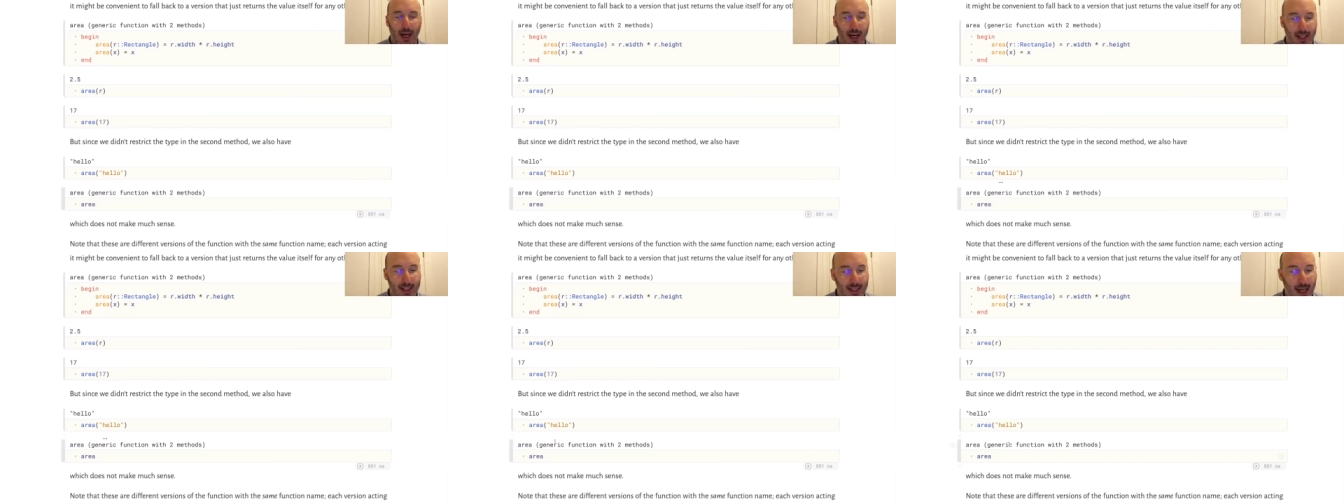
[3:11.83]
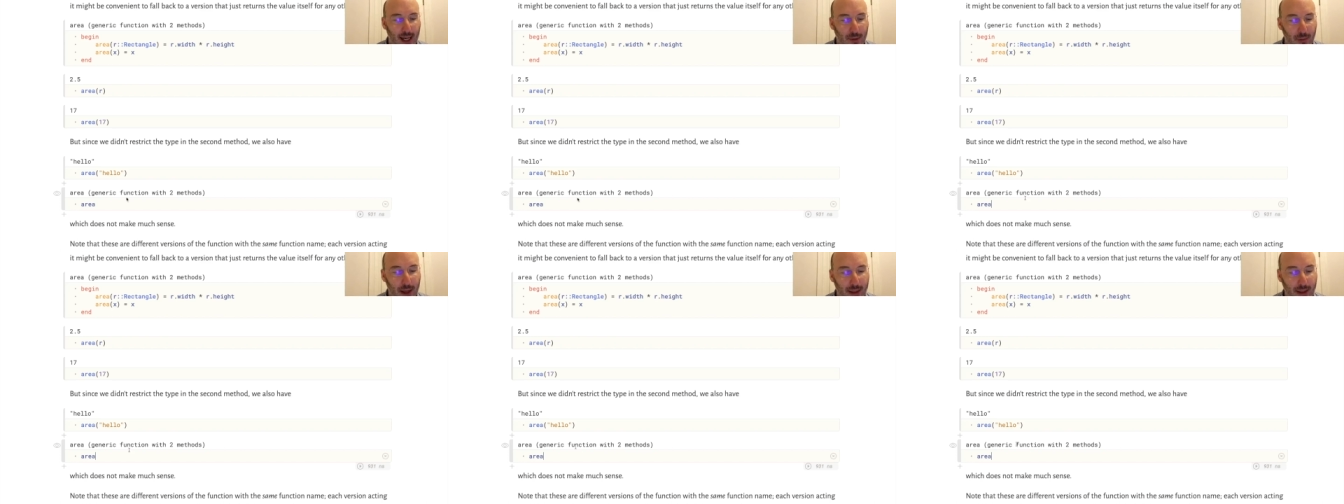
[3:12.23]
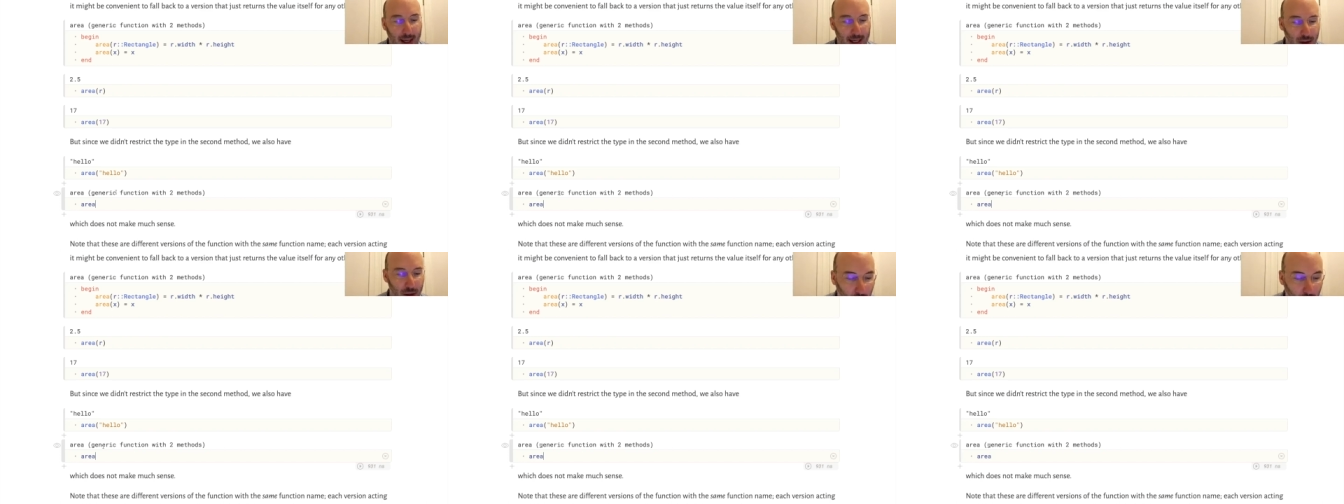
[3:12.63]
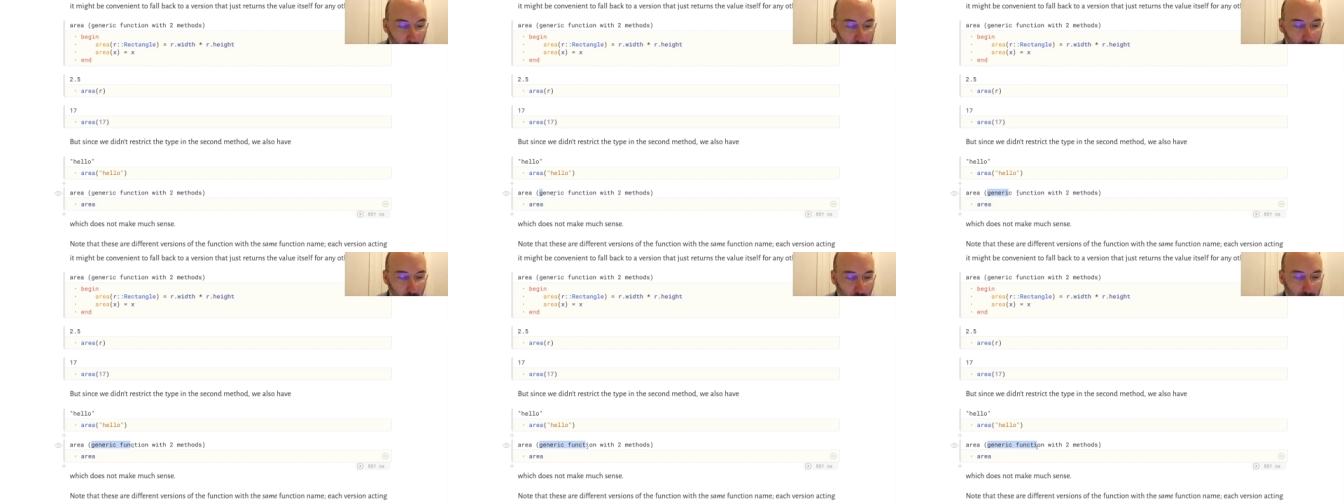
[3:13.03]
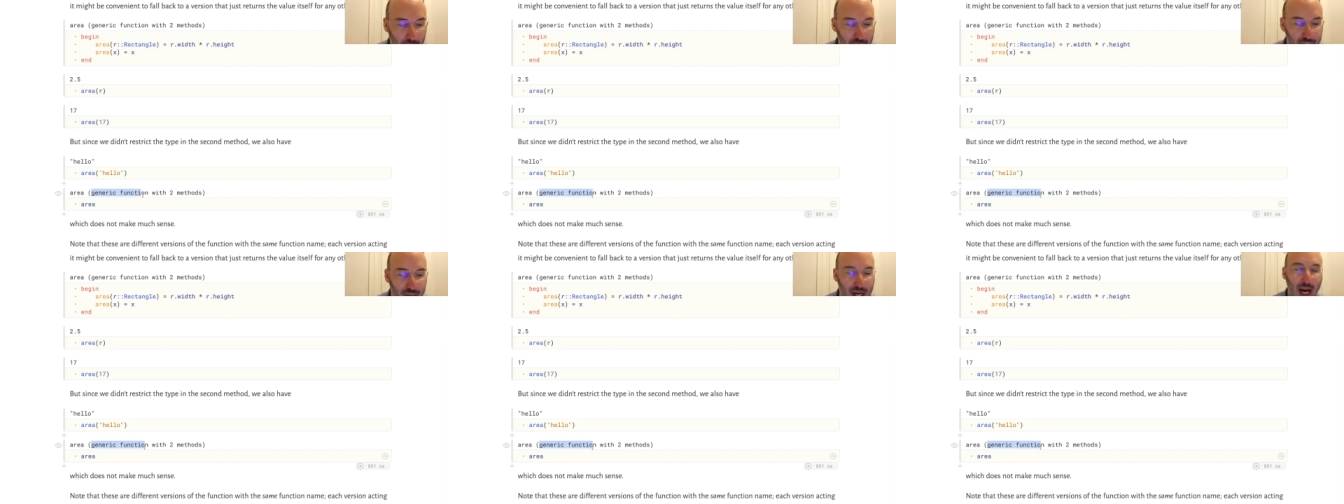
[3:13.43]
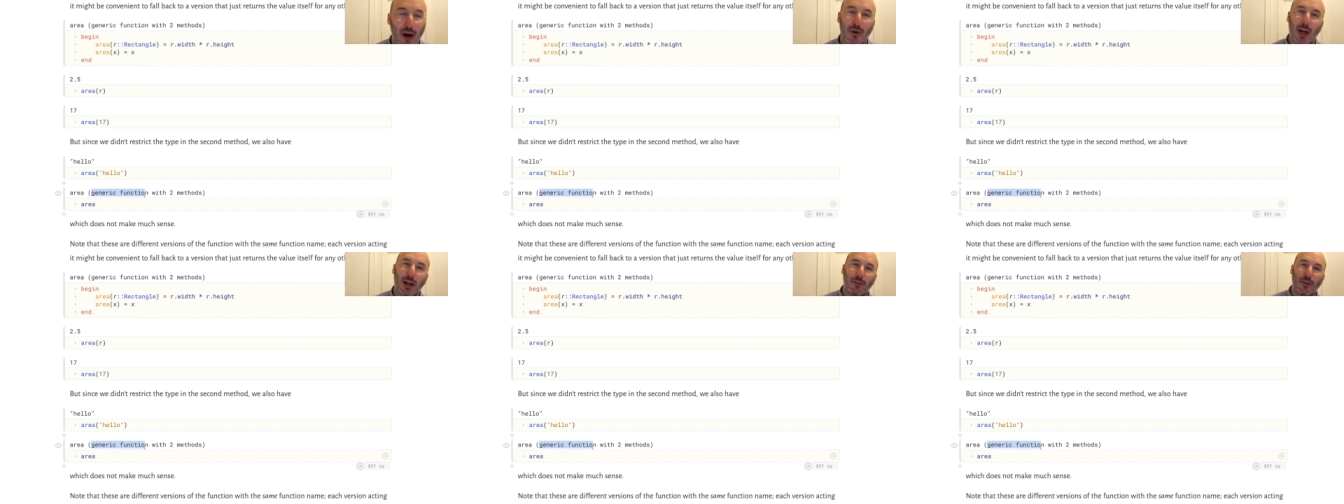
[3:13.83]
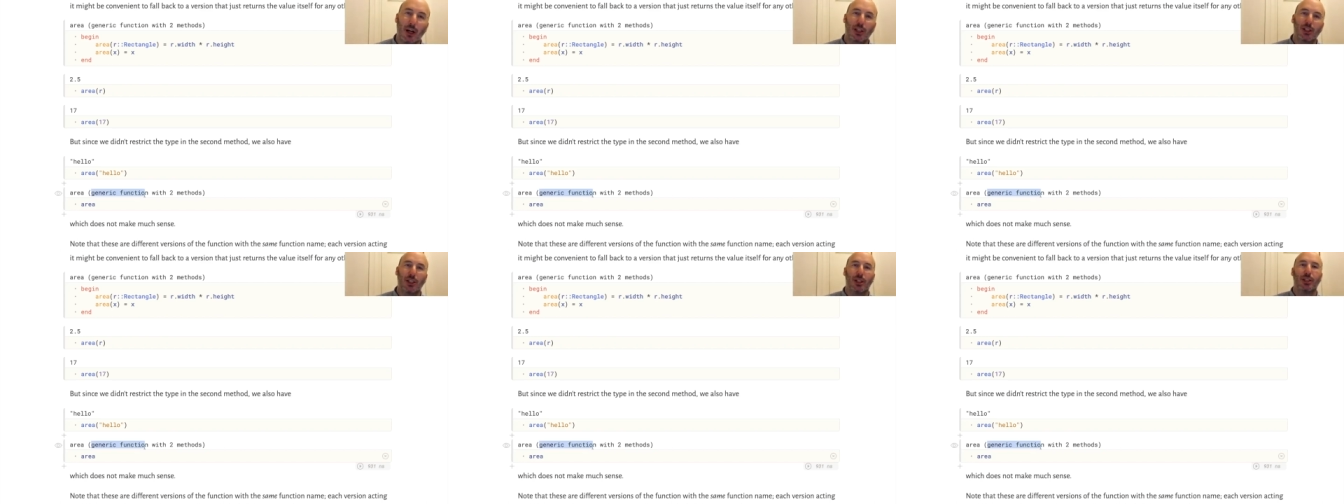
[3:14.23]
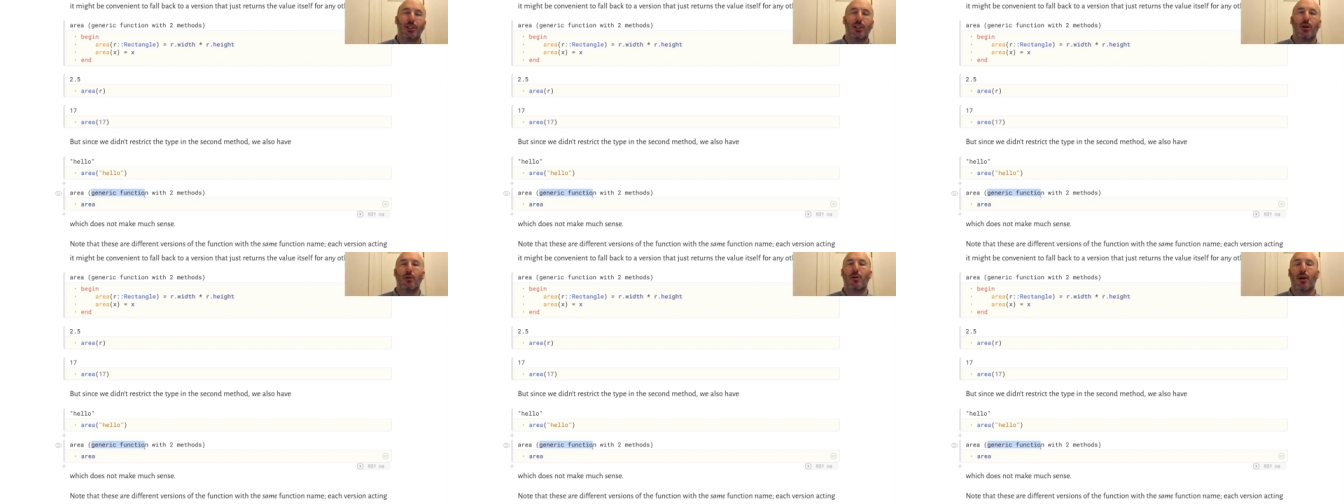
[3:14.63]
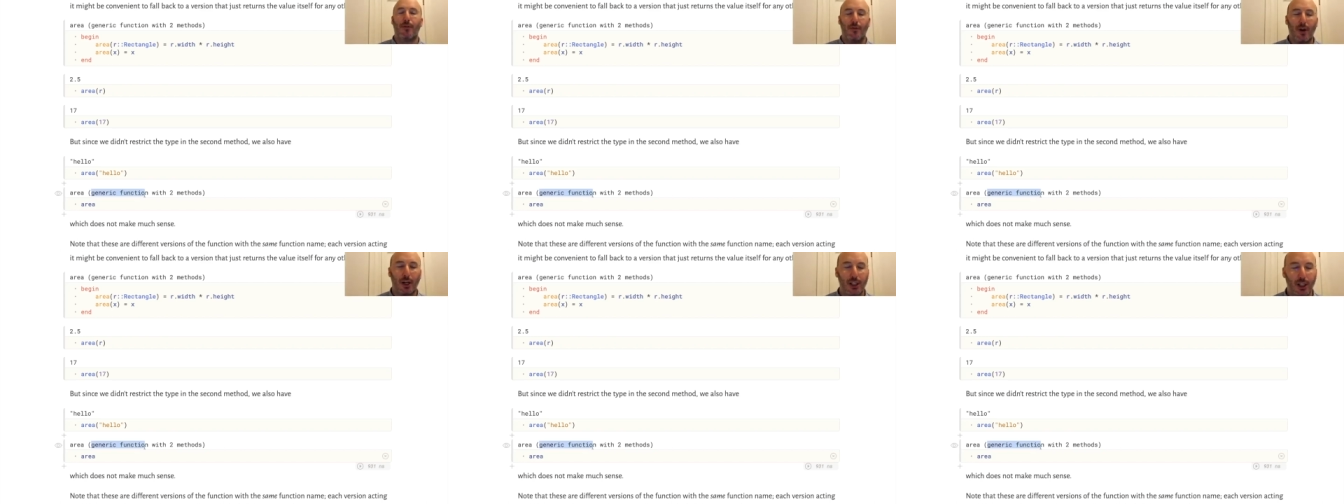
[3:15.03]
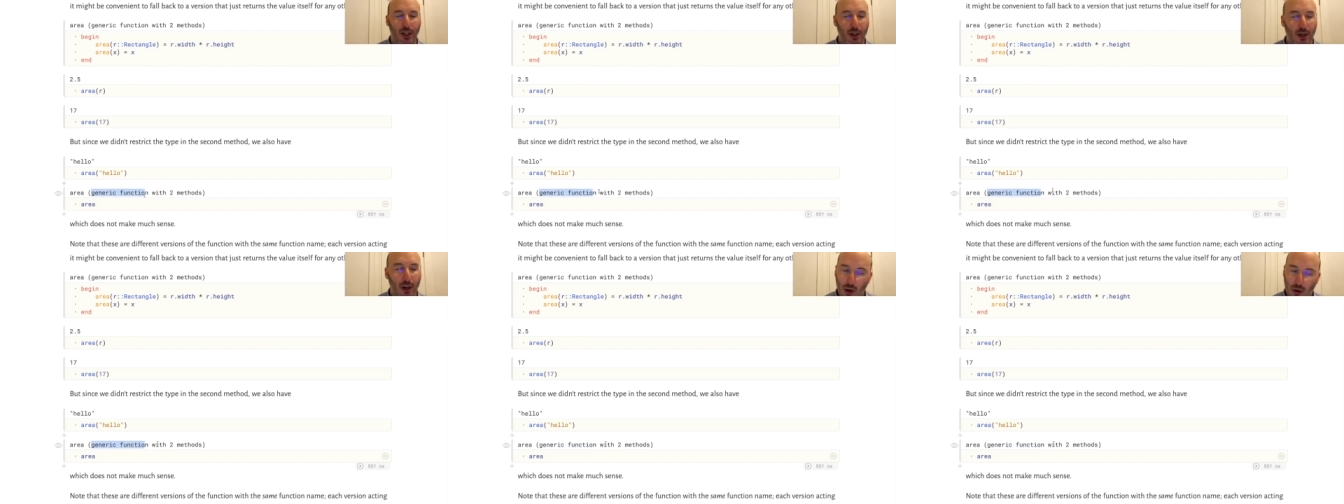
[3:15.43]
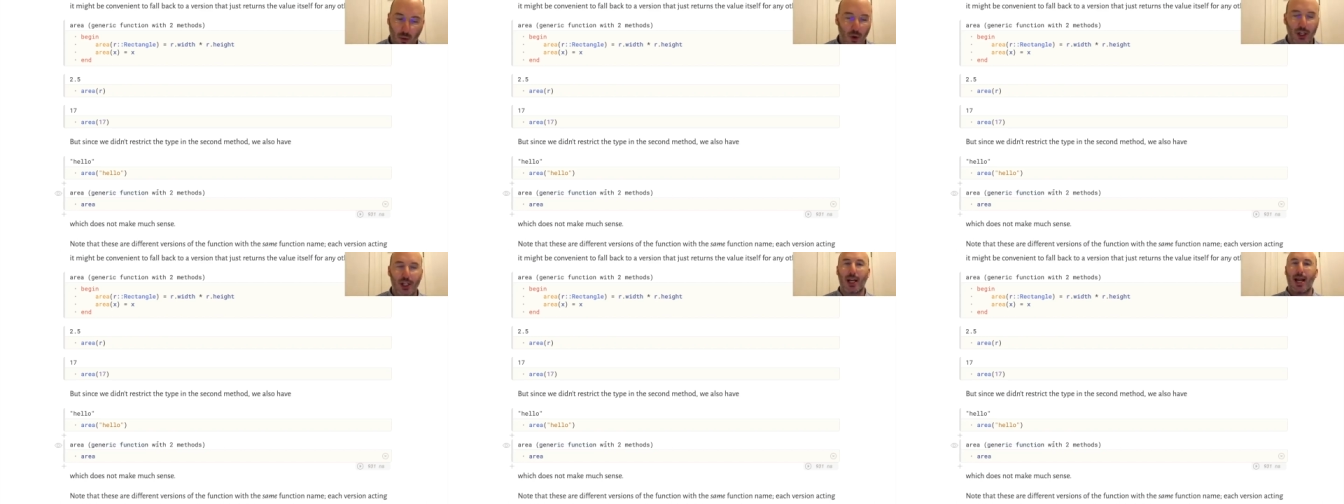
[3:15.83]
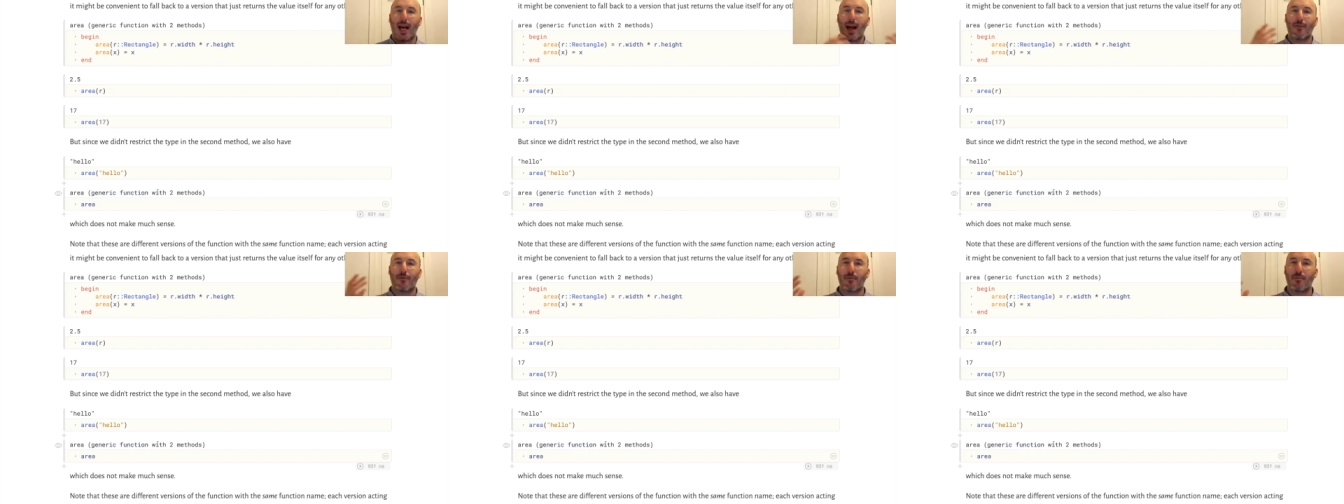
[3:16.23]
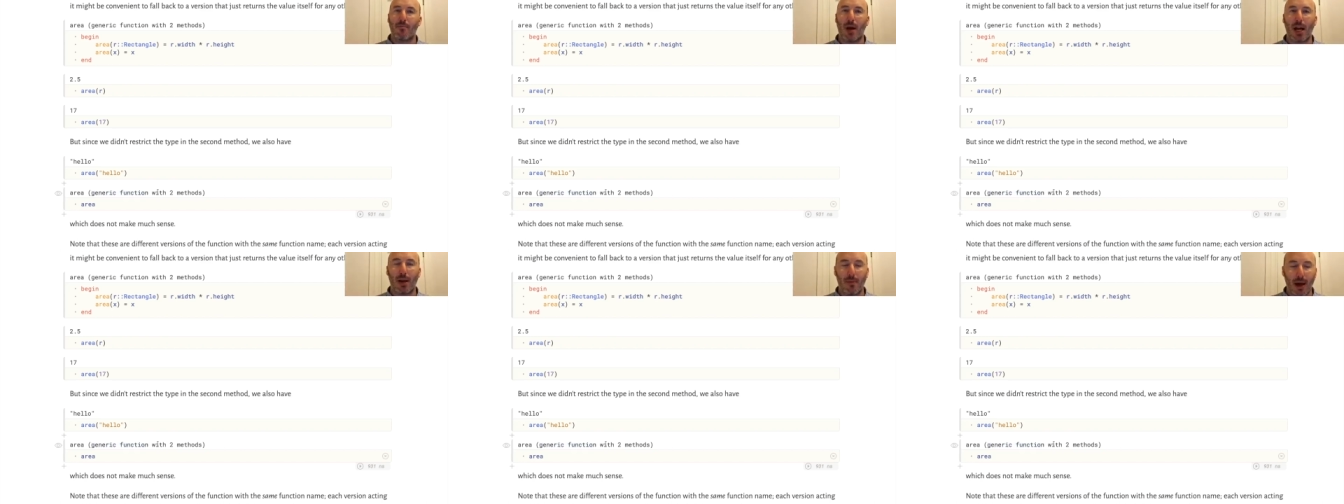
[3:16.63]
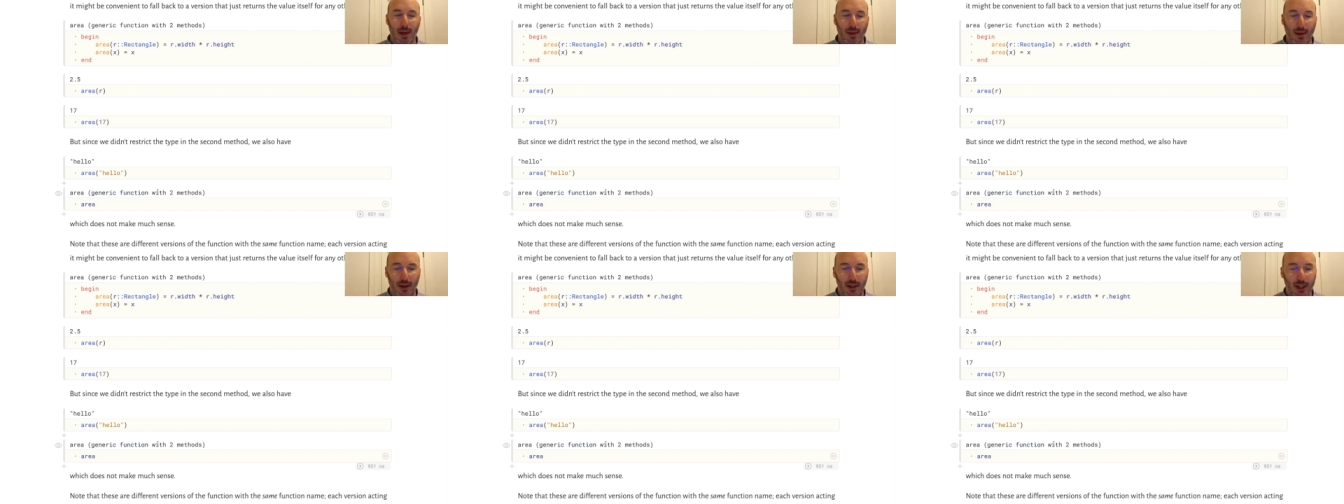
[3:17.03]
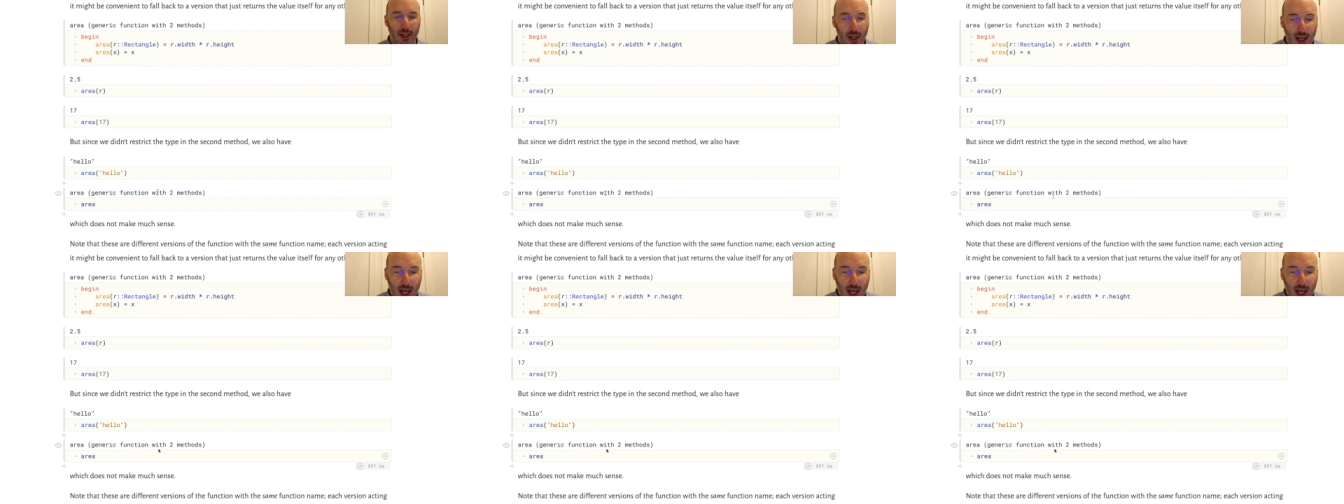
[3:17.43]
And it's telling me that it's what's called a generic function. So a function which can have many methods.